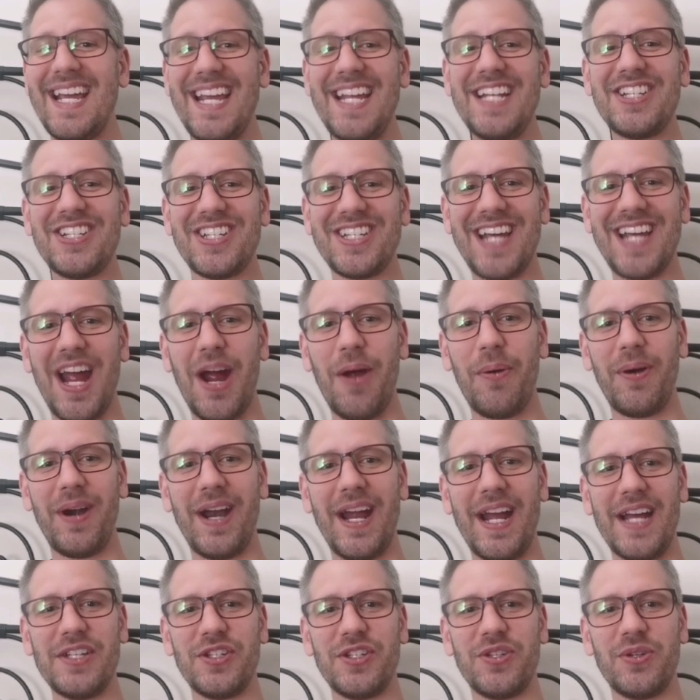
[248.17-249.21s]
Each
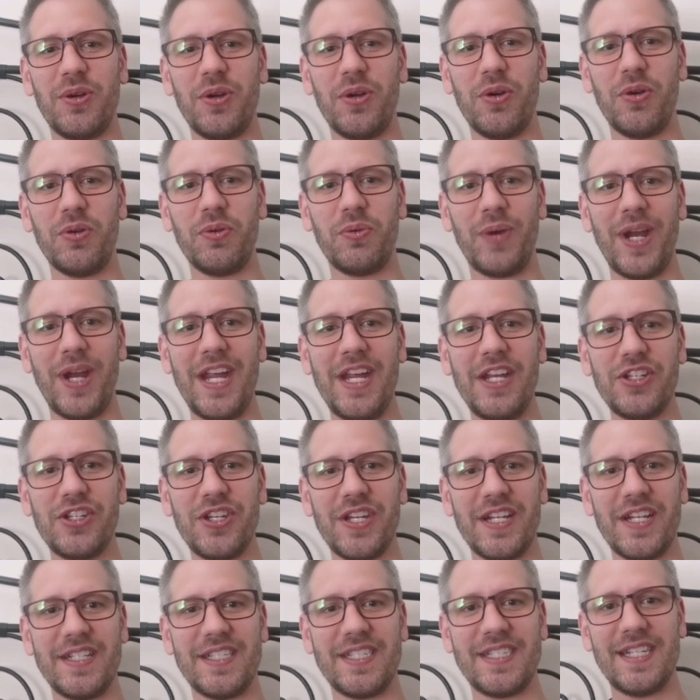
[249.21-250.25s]
tower has their own
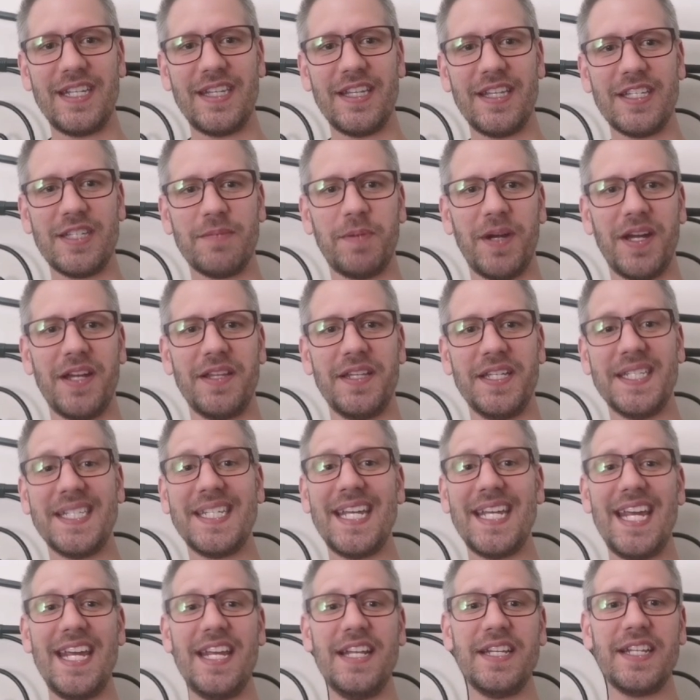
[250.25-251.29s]
range. You can see this by
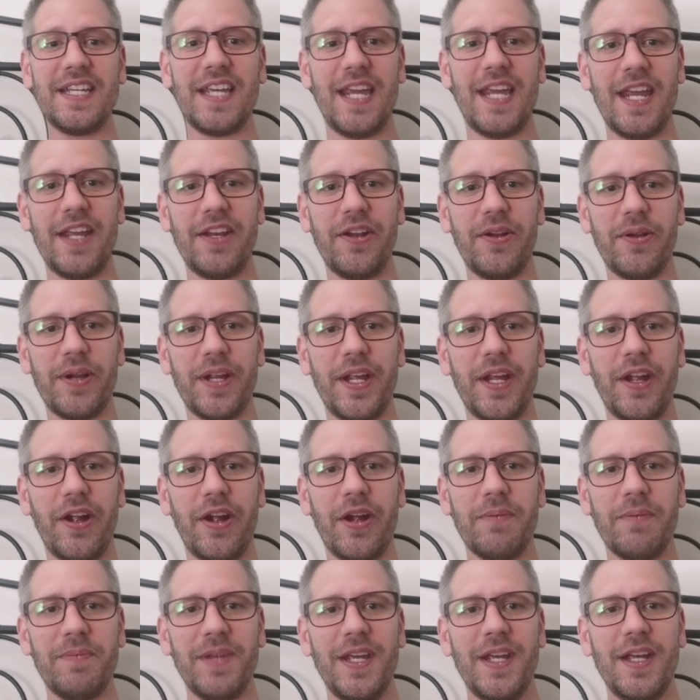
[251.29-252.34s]
this indicator
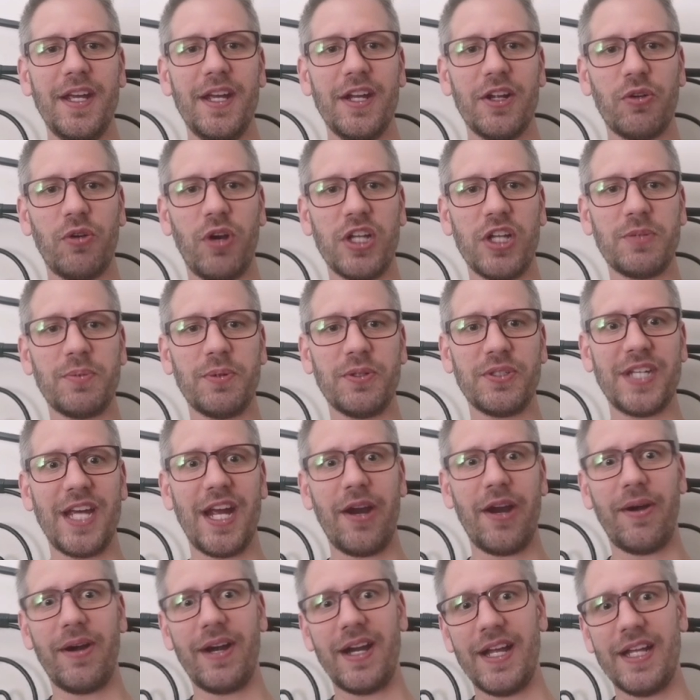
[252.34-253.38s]
here. Crossbow
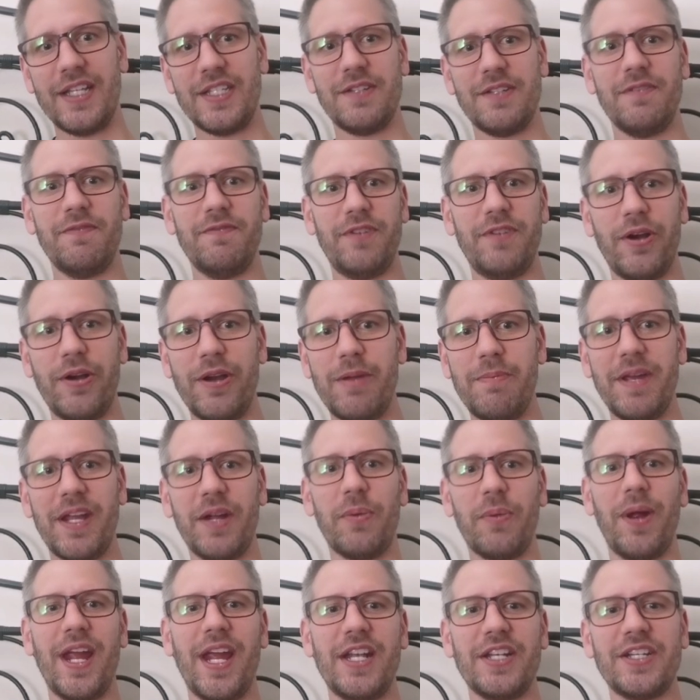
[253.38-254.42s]
tower has very
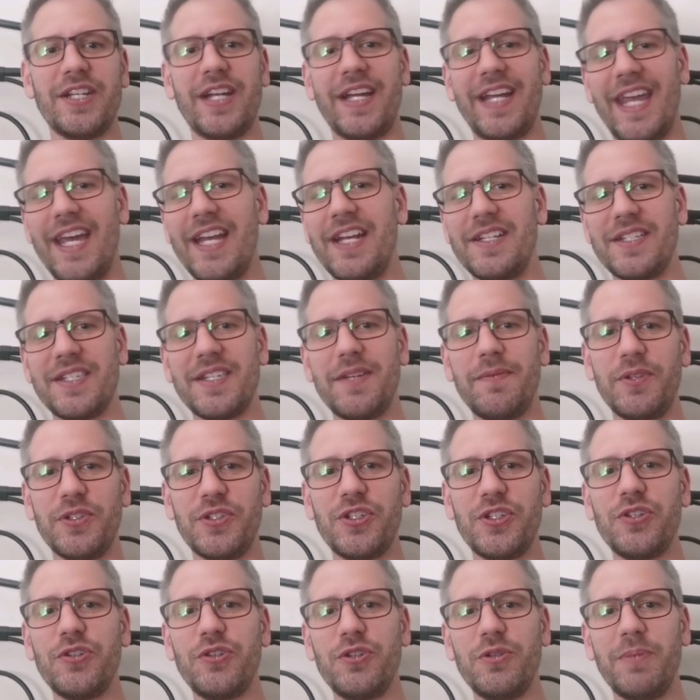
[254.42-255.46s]
big range. Again, it's level
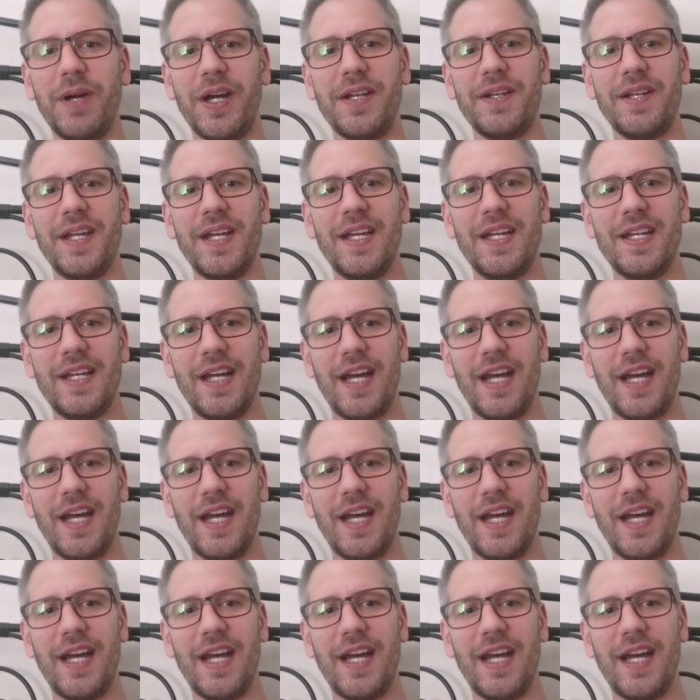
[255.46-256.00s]
2, but